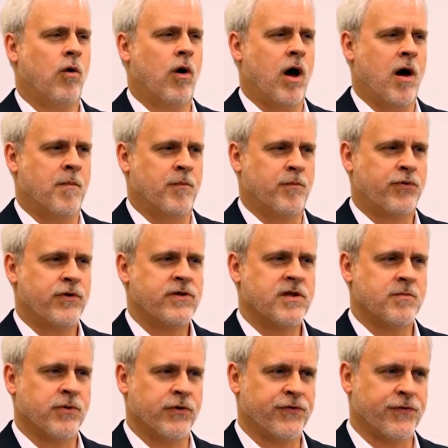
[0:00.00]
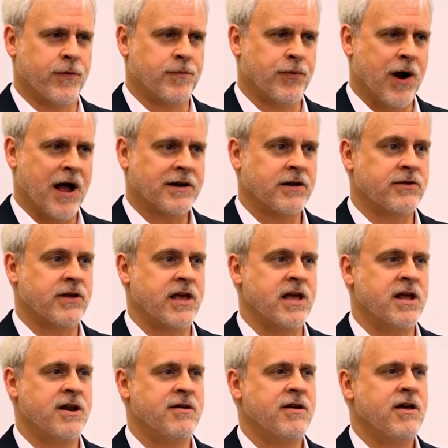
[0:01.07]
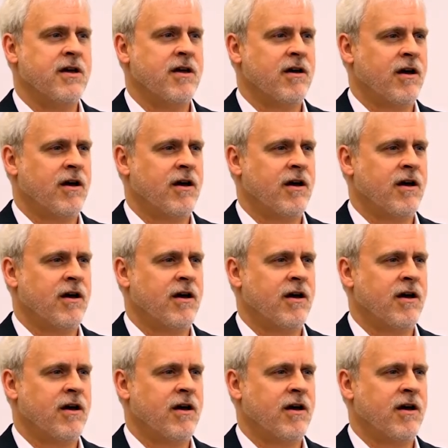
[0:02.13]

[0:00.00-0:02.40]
um, principles for practice in